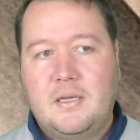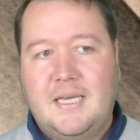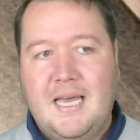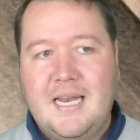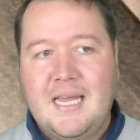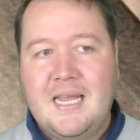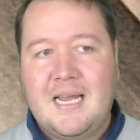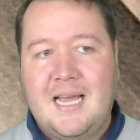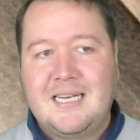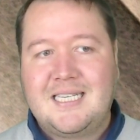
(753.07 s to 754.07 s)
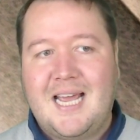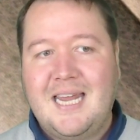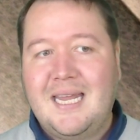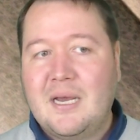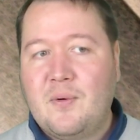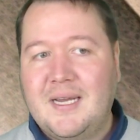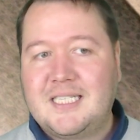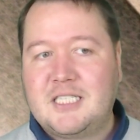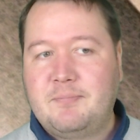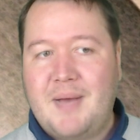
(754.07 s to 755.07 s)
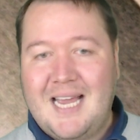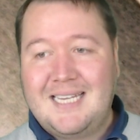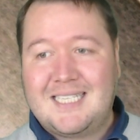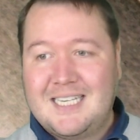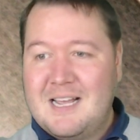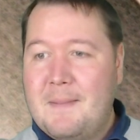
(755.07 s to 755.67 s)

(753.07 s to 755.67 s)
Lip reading: getting in and taking away space